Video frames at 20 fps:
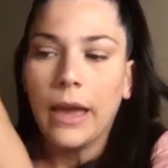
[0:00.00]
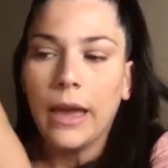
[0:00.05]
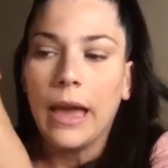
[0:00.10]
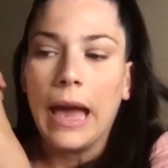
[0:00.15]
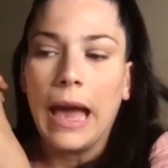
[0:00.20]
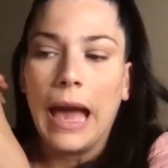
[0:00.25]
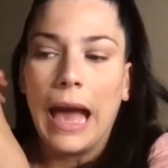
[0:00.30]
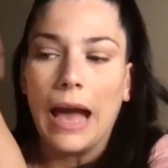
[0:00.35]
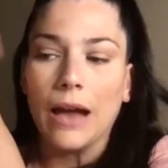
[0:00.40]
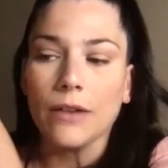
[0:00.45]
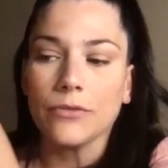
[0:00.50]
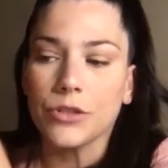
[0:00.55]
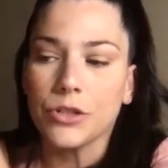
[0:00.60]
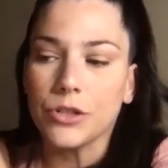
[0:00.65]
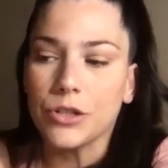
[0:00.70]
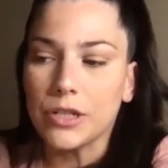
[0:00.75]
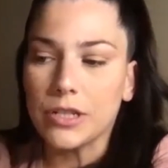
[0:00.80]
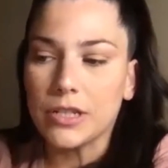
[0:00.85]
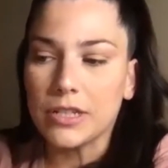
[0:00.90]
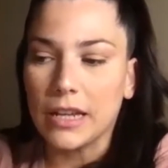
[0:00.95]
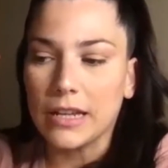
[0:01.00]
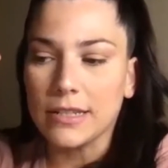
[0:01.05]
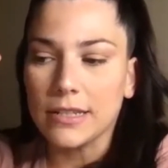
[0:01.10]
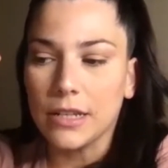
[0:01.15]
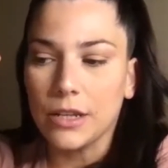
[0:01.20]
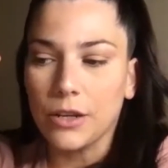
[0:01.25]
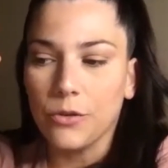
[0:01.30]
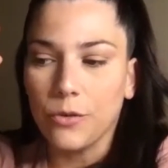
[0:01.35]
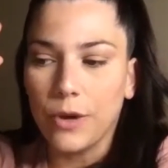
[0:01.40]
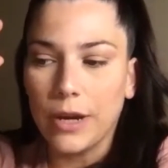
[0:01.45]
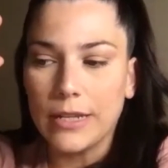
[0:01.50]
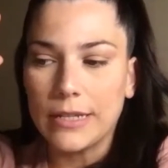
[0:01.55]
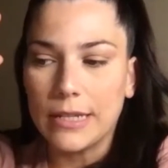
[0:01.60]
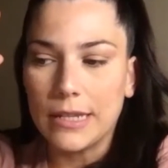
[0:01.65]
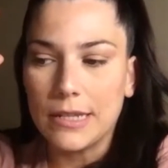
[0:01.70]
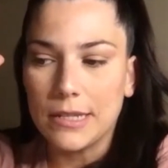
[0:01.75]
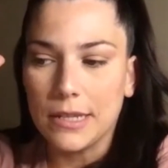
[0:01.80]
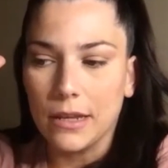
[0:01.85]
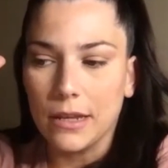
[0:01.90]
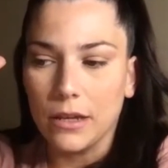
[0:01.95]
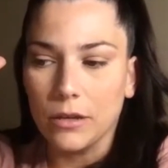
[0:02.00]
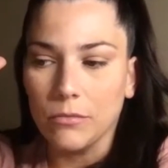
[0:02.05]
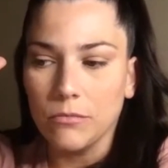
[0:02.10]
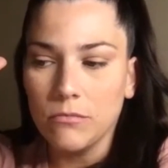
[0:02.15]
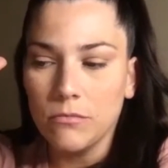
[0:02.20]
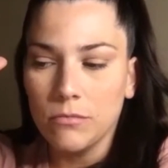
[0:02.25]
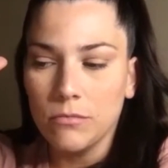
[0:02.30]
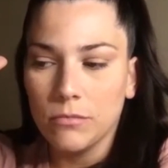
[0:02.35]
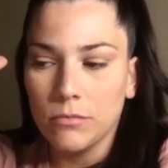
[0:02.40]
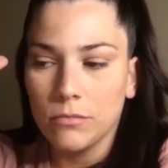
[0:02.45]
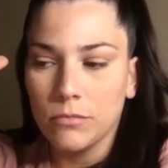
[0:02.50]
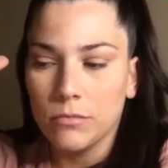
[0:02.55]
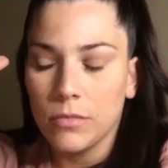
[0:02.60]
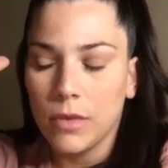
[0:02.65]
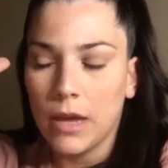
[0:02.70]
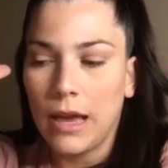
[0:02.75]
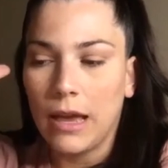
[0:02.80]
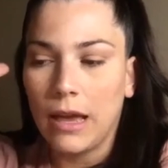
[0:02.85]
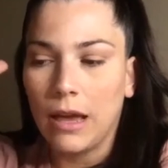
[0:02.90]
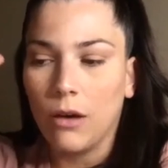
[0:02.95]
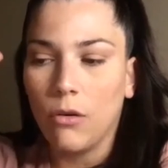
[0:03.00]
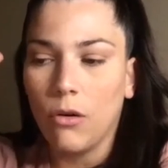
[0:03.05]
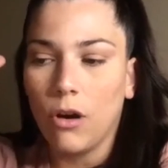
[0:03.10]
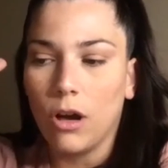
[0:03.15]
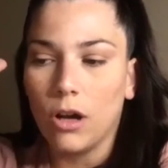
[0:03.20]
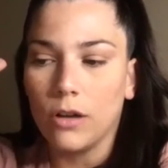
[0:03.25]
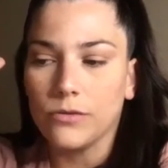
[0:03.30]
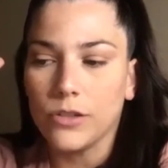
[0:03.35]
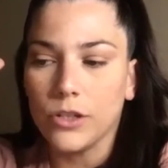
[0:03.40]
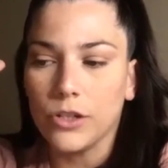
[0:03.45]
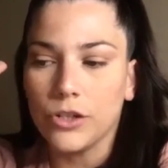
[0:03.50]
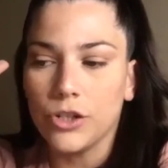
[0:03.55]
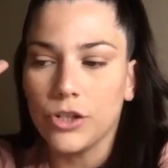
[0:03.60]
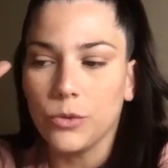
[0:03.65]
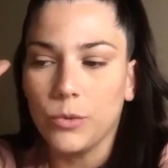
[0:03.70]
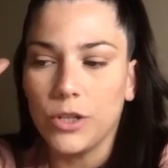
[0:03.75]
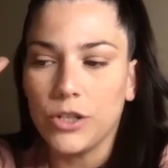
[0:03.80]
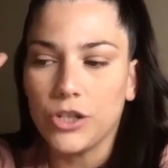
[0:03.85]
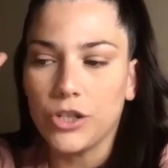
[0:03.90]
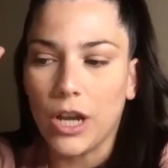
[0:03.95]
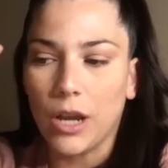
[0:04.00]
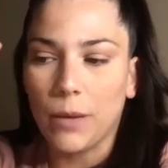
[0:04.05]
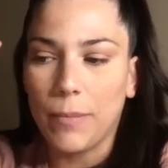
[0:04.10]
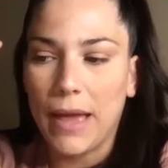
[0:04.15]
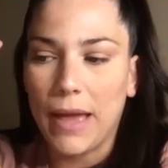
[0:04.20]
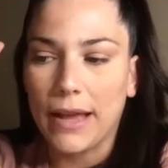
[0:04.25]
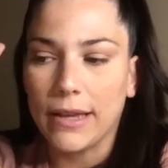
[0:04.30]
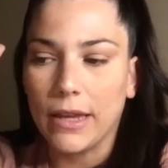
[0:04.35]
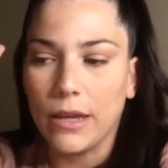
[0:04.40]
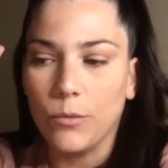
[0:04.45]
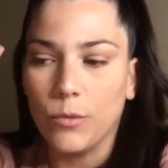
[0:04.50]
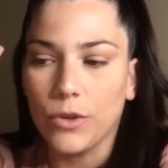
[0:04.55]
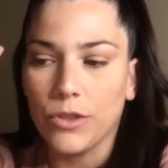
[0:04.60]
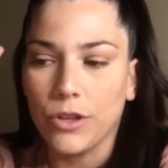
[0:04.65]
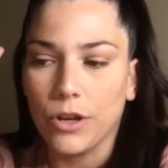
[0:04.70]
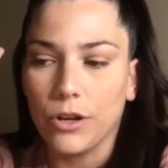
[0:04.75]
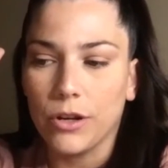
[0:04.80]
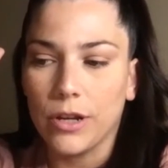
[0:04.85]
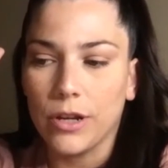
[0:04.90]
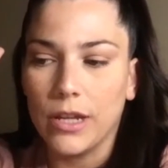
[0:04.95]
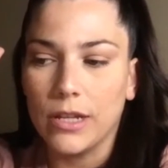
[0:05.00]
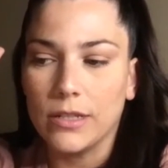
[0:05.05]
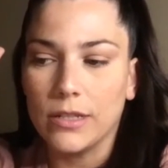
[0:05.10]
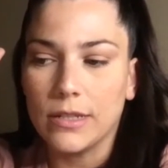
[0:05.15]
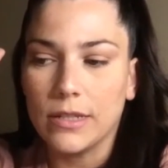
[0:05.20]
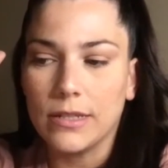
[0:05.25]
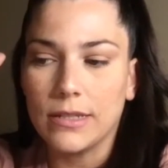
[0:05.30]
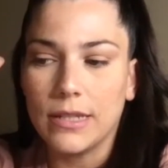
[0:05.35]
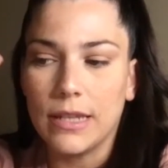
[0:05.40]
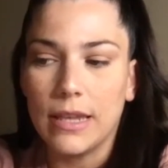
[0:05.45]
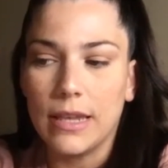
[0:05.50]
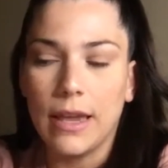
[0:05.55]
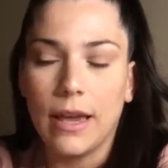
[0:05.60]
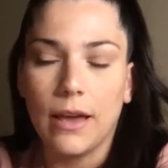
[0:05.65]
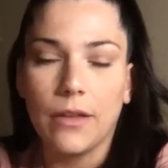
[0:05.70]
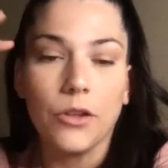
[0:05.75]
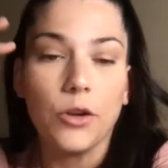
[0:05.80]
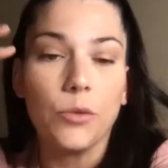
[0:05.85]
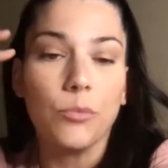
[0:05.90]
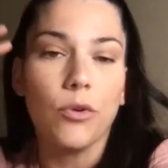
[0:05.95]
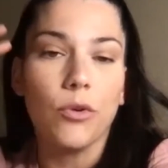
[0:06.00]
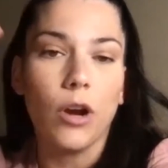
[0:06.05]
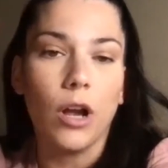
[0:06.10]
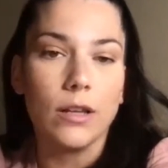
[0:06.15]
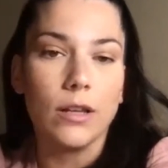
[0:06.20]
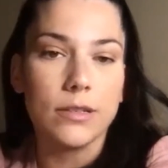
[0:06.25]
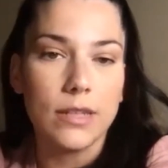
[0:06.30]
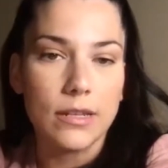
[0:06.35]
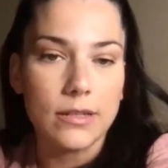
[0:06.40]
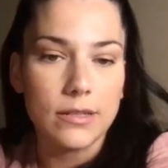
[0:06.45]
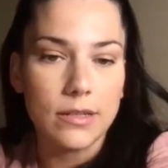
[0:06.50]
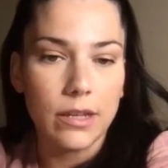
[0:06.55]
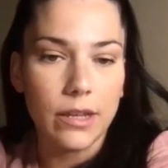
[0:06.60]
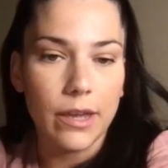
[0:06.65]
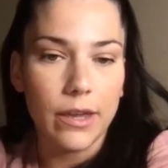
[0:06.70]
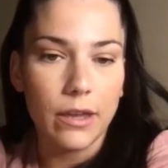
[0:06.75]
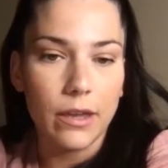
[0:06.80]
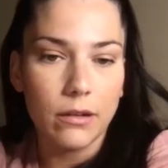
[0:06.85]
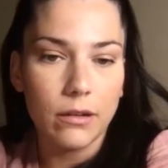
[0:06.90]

After discussing racism, how often should we check back in with our kids to see how they're processing it?